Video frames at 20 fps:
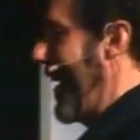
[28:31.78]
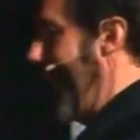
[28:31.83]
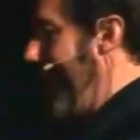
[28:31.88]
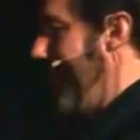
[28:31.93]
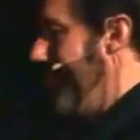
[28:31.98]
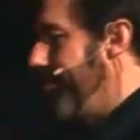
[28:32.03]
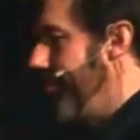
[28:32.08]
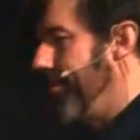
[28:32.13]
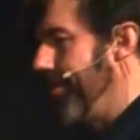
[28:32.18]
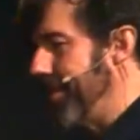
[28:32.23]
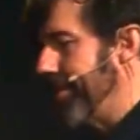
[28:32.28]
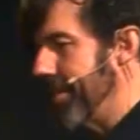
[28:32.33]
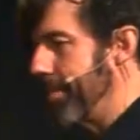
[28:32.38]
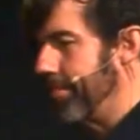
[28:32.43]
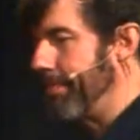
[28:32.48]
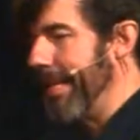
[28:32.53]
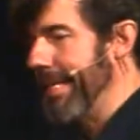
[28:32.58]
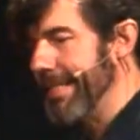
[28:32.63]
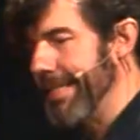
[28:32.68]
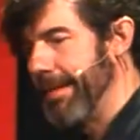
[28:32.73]
influenced
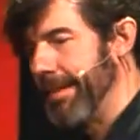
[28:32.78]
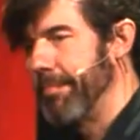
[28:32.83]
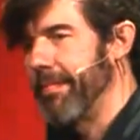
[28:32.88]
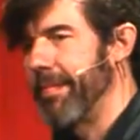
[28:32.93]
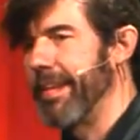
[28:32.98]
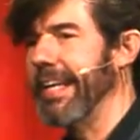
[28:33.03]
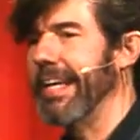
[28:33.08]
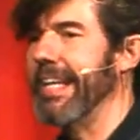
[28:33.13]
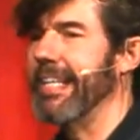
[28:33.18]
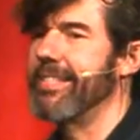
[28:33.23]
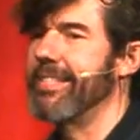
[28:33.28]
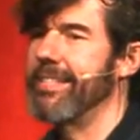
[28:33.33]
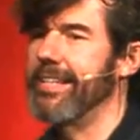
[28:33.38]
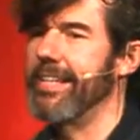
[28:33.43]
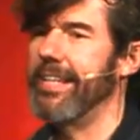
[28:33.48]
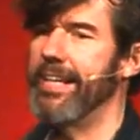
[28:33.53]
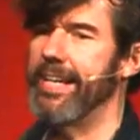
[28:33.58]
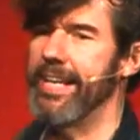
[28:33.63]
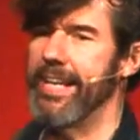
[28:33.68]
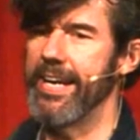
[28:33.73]
by something as
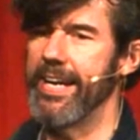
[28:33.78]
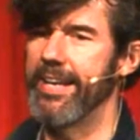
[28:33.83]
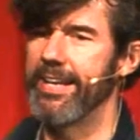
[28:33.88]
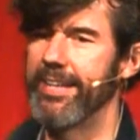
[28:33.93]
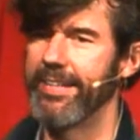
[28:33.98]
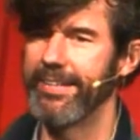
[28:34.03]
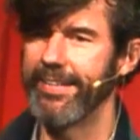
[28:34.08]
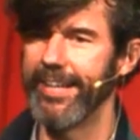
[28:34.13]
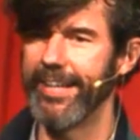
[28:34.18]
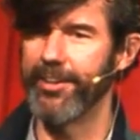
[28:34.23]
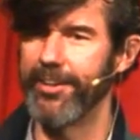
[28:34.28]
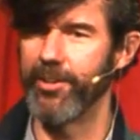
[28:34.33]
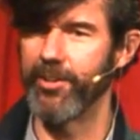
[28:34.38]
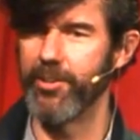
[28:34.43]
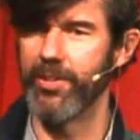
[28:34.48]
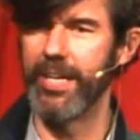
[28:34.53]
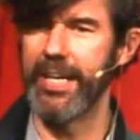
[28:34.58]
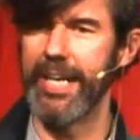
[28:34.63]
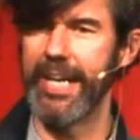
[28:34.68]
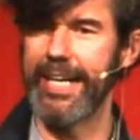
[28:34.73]
silly, you
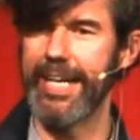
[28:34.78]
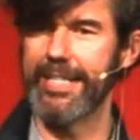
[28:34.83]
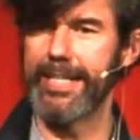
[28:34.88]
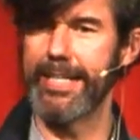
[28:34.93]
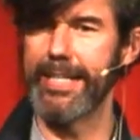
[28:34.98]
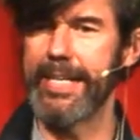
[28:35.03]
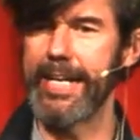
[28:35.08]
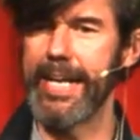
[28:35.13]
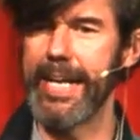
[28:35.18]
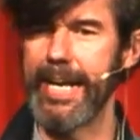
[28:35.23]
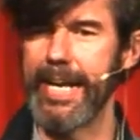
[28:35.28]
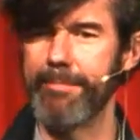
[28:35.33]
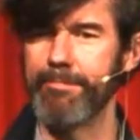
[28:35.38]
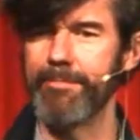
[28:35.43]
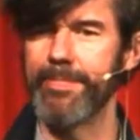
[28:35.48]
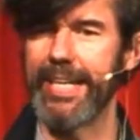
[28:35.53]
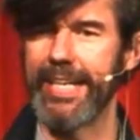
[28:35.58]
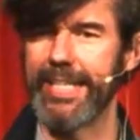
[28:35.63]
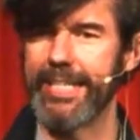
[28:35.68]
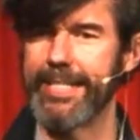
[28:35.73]
know, as a
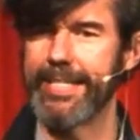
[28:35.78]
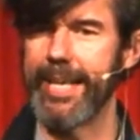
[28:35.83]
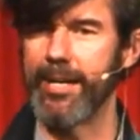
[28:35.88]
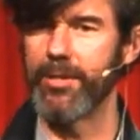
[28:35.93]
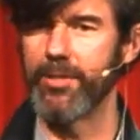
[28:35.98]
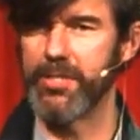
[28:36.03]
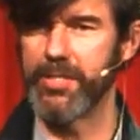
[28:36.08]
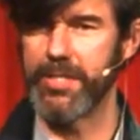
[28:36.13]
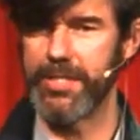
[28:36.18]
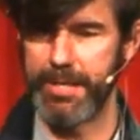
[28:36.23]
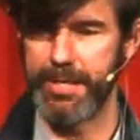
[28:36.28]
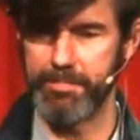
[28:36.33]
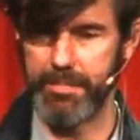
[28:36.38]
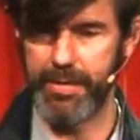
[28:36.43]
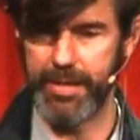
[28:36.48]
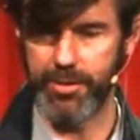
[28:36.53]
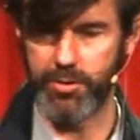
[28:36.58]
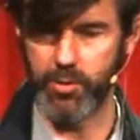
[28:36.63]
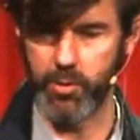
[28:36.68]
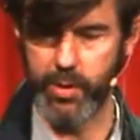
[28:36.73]
name that sounds
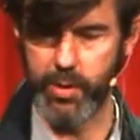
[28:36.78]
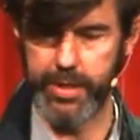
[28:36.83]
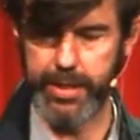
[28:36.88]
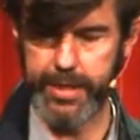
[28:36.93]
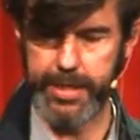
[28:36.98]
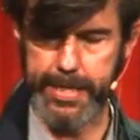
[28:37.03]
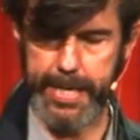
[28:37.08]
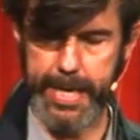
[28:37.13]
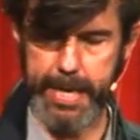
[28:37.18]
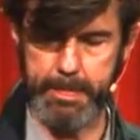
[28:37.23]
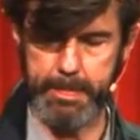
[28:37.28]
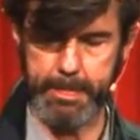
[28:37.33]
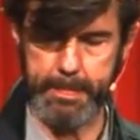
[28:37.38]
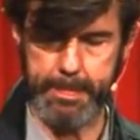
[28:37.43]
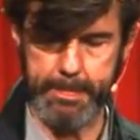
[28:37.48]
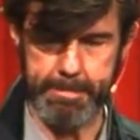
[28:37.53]
similar to another name?